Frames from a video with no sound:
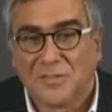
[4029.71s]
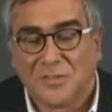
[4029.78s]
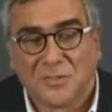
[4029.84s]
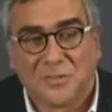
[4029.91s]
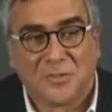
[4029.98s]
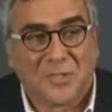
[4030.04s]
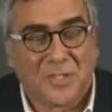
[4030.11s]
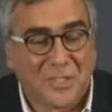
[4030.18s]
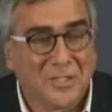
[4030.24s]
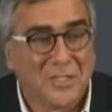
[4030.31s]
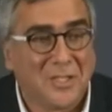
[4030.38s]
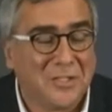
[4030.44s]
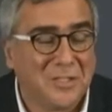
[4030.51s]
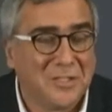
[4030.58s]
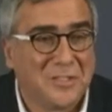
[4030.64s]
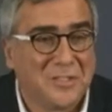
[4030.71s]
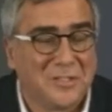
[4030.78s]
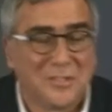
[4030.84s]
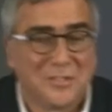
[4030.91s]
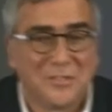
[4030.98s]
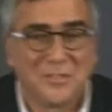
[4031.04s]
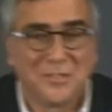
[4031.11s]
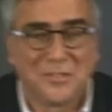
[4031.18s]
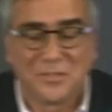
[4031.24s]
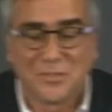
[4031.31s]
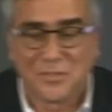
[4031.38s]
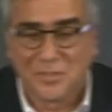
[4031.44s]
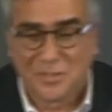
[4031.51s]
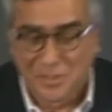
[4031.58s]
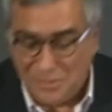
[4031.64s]
So I think this
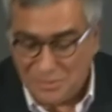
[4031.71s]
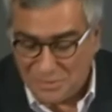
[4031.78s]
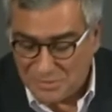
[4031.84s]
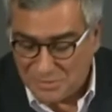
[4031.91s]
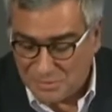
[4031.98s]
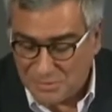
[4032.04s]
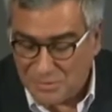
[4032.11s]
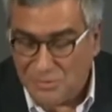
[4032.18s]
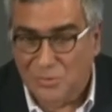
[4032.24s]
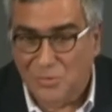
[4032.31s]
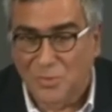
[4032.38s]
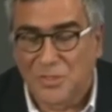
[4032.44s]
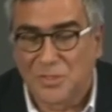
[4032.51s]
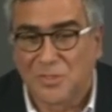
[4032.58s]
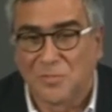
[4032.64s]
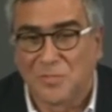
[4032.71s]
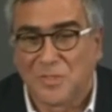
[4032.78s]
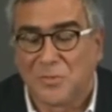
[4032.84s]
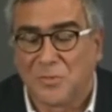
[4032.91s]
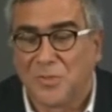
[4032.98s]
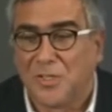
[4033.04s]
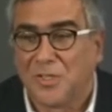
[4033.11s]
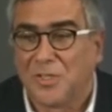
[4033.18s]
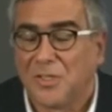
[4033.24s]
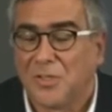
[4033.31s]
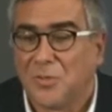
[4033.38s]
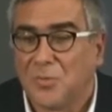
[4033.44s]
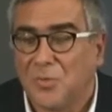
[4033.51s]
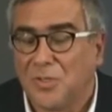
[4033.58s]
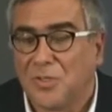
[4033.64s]
is a good question, but we are
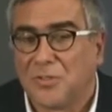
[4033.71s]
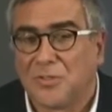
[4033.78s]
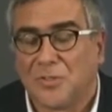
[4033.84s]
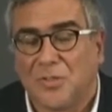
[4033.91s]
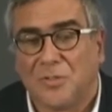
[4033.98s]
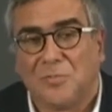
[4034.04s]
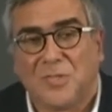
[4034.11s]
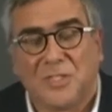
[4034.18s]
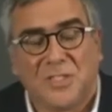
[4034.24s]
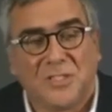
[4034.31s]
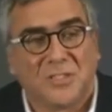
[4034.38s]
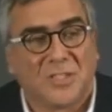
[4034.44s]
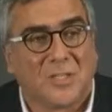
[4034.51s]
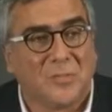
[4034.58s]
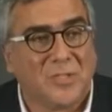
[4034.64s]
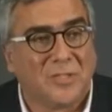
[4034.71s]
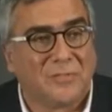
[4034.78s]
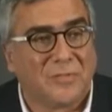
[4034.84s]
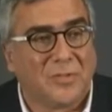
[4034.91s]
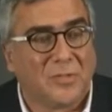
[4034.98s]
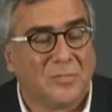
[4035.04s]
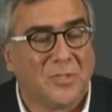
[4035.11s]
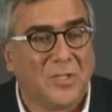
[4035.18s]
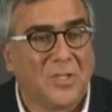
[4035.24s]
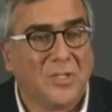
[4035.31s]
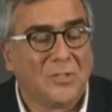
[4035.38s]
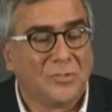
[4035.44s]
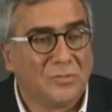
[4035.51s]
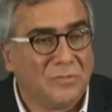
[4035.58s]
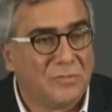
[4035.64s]
our work, so our money is coming from
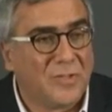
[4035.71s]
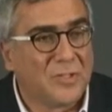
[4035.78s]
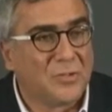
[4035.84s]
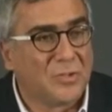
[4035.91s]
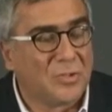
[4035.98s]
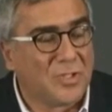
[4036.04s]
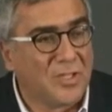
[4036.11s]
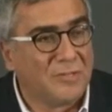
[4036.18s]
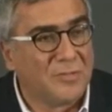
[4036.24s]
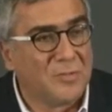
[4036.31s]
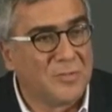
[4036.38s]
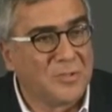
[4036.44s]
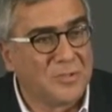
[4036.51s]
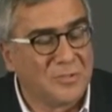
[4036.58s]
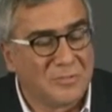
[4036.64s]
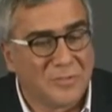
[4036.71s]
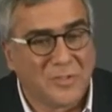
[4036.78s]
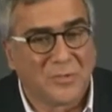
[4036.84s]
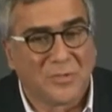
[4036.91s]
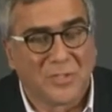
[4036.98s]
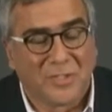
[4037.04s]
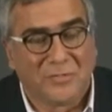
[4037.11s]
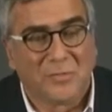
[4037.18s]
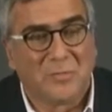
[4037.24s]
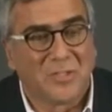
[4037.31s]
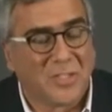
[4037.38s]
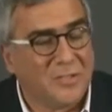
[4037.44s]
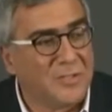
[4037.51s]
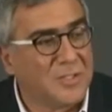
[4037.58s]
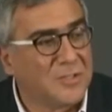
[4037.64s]
the federal government. The federal
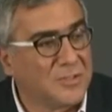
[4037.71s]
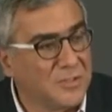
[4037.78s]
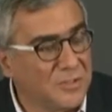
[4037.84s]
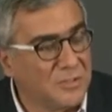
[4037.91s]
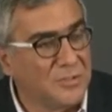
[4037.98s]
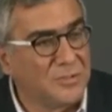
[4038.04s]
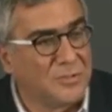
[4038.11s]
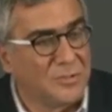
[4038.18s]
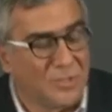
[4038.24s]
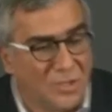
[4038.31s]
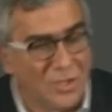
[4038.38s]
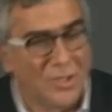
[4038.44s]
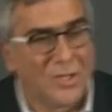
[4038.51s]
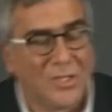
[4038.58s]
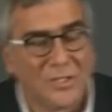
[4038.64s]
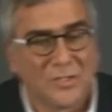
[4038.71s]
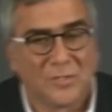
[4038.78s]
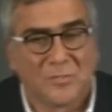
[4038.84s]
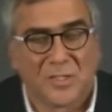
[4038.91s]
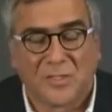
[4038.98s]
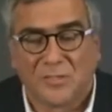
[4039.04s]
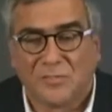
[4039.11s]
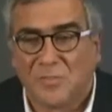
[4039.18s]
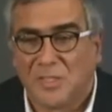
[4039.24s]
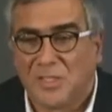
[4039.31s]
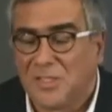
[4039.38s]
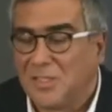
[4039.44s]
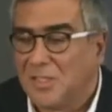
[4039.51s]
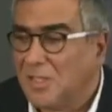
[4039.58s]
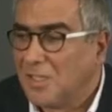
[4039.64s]
government gave us a large amount of
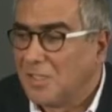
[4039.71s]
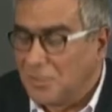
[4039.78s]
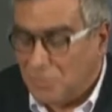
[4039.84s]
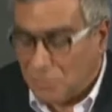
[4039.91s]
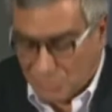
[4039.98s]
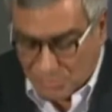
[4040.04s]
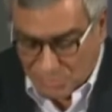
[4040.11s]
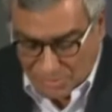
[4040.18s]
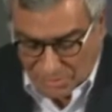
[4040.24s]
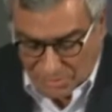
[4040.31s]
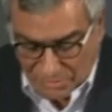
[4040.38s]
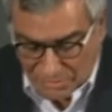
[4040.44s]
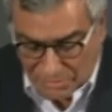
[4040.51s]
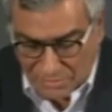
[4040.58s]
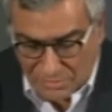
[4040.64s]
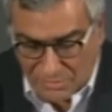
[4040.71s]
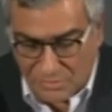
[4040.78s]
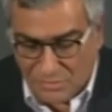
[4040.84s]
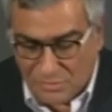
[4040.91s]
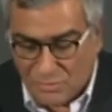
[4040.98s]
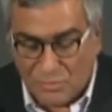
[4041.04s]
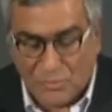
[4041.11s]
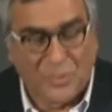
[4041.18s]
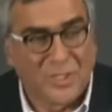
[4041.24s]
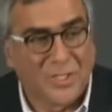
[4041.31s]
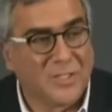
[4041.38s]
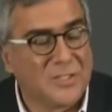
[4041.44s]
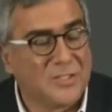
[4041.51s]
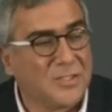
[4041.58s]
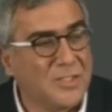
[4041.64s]
money to
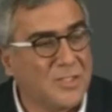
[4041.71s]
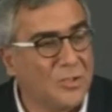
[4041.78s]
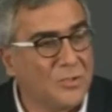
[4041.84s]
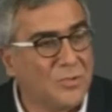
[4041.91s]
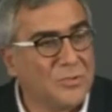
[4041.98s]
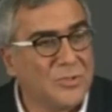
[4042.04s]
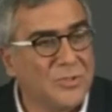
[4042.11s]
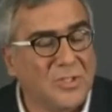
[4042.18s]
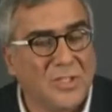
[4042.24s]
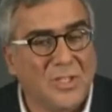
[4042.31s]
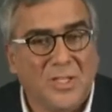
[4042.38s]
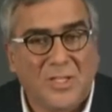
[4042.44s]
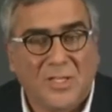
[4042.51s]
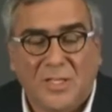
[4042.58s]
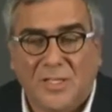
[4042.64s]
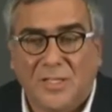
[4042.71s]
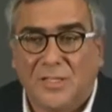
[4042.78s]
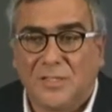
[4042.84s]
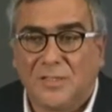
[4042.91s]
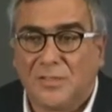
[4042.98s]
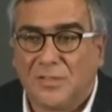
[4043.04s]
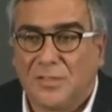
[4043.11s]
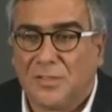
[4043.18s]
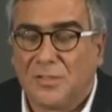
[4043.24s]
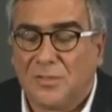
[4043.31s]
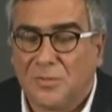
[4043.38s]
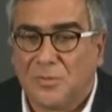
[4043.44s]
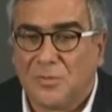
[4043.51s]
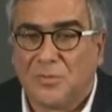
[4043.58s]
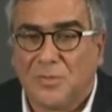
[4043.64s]
create C-nodes, and
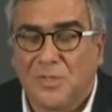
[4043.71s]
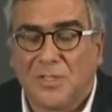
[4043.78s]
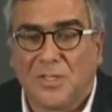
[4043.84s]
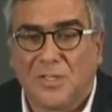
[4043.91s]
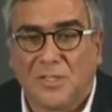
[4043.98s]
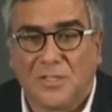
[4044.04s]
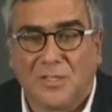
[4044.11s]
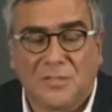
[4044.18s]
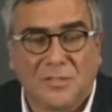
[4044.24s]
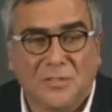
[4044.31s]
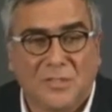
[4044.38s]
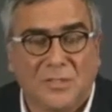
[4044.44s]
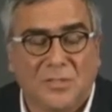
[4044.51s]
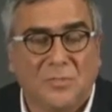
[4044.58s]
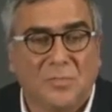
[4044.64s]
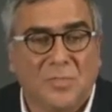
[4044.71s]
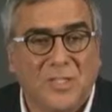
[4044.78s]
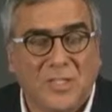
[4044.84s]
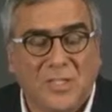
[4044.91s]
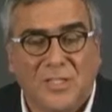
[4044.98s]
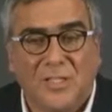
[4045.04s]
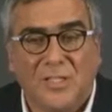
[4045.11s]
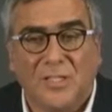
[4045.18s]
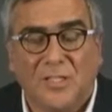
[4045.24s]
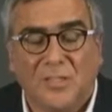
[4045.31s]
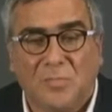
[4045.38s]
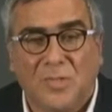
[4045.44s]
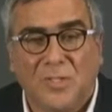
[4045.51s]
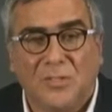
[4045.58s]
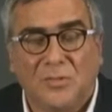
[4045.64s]
we are a completely
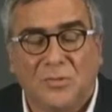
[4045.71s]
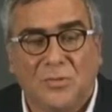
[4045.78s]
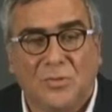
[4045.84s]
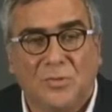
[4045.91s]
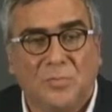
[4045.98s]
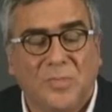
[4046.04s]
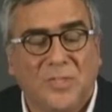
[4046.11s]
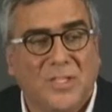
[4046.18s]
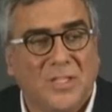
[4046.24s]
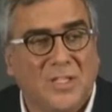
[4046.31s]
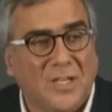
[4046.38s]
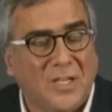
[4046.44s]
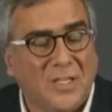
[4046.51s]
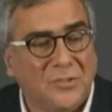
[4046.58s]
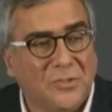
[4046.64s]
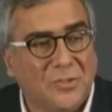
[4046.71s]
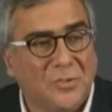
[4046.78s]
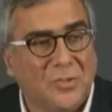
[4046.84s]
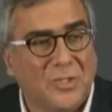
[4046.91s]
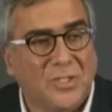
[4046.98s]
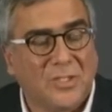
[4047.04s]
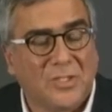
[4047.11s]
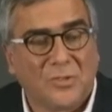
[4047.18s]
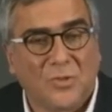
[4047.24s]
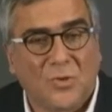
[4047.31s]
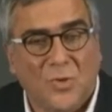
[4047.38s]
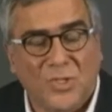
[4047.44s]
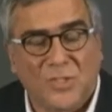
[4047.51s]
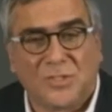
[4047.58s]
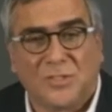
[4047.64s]
independent group in answering
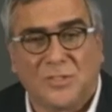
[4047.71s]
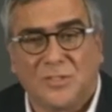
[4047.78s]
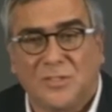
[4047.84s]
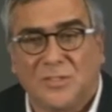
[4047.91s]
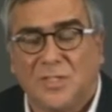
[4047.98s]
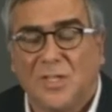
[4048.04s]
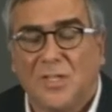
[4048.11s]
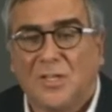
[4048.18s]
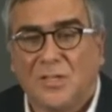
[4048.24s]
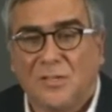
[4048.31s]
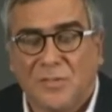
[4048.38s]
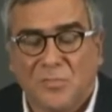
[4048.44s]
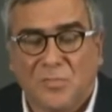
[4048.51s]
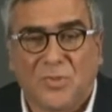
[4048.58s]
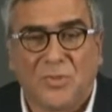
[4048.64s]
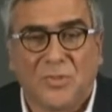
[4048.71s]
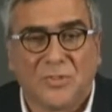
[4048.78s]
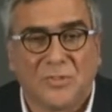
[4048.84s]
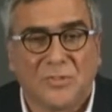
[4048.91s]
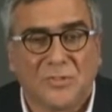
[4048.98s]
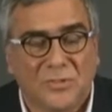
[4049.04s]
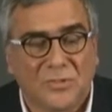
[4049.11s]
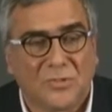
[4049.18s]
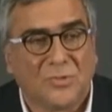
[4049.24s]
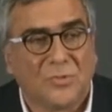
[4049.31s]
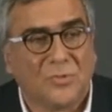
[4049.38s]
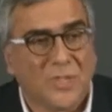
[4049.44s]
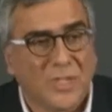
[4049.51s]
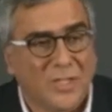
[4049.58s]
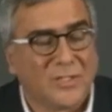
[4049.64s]
questions of importance
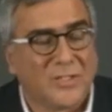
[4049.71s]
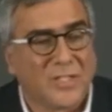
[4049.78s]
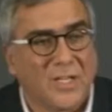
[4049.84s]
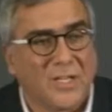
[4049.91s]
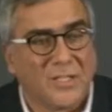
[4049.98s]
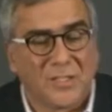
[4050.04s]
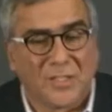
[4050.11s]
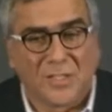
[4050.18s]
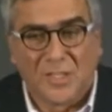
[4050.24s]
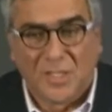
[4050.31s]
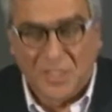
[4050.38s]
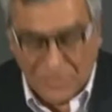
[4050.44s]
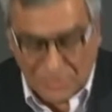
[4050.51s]
to Health Canada.